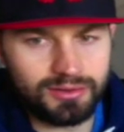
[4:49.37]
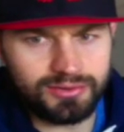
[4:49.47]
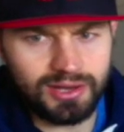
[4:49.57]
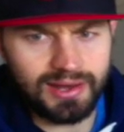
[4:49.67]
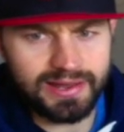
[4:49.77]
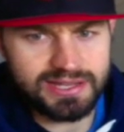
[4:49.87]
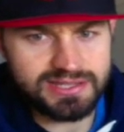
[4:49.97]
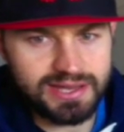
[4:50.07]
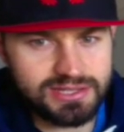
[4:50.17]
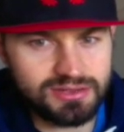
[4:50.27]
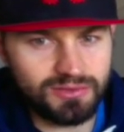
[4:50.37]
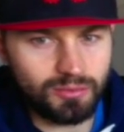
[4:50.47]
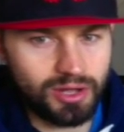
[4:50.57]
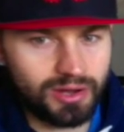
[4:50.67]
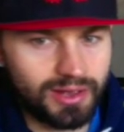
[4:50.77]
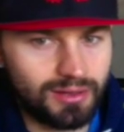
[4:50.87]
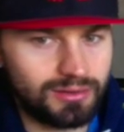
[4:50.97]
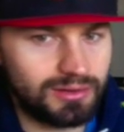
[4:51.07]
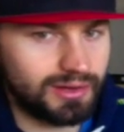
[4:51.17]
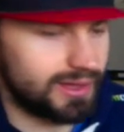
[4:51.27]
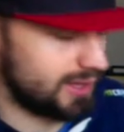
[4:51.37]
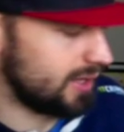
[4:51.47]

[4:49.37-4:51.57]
to the later stages of the workout. Okay.